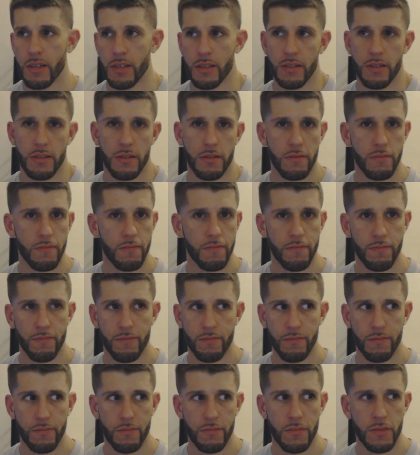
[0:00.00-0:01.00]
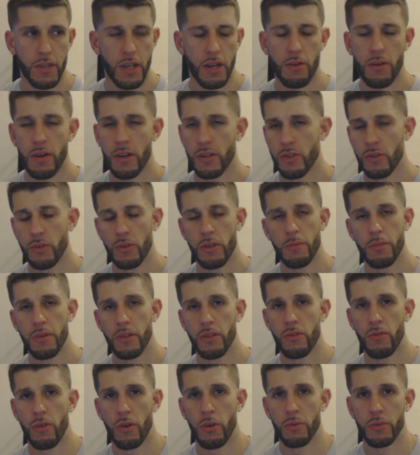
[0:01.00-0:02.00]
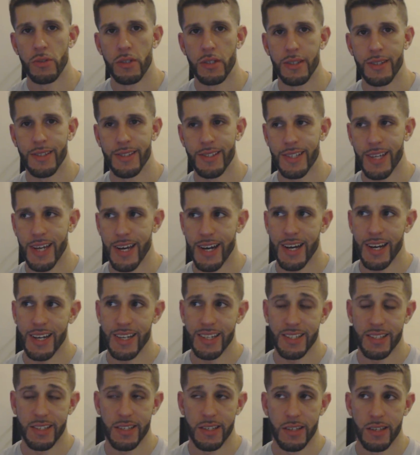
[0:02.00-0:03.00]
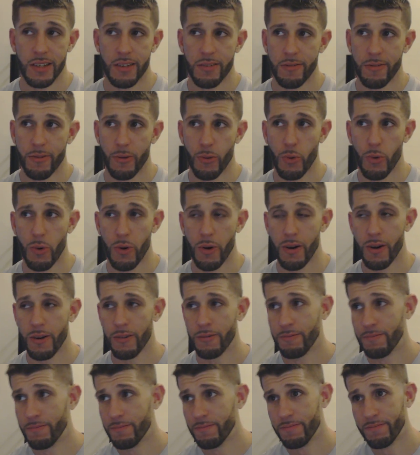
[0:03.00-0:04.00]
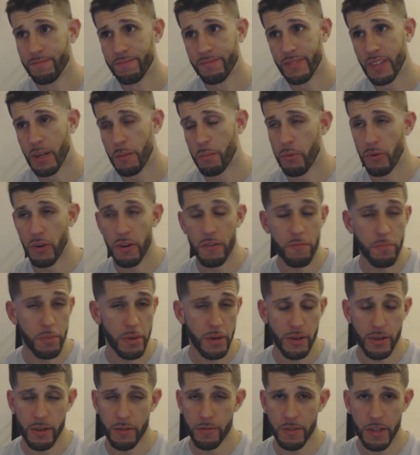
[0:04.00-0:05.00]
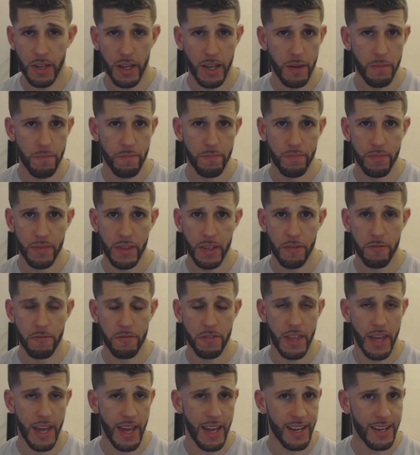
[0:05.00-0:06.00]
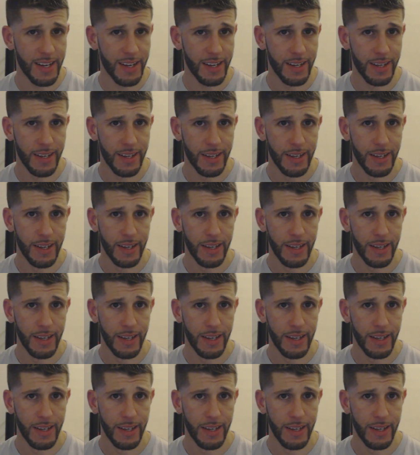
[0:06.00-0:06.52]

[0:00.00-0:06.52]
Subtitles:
He's Tyrod's only been thrown to these guys for a brief period of time, if that.